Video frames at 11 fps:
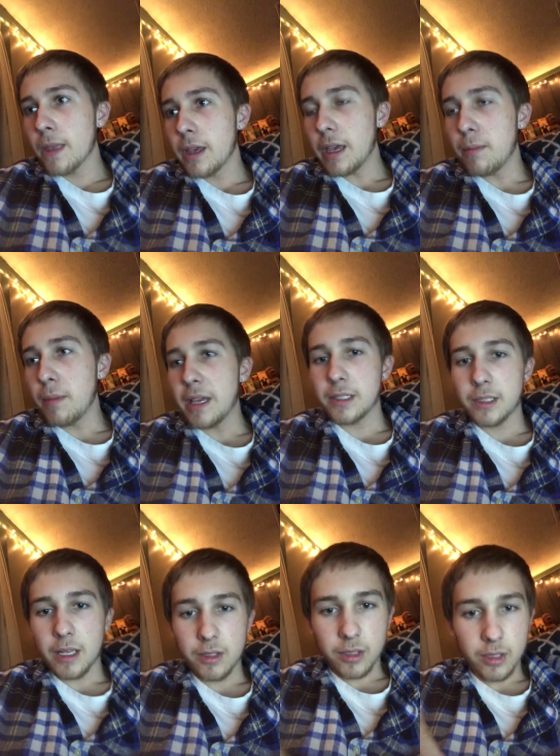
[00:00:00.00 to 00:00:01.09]
it makes
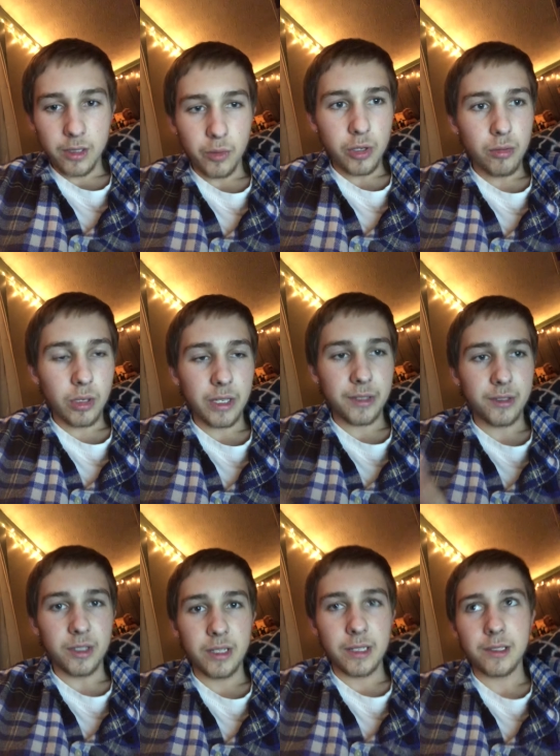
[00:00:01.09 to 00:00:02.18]
sense because when you look at
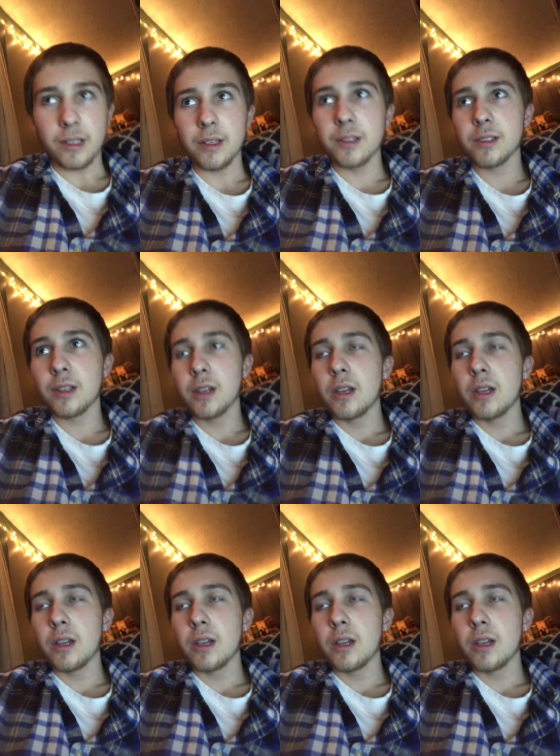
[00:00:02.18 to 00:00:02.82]
statistics,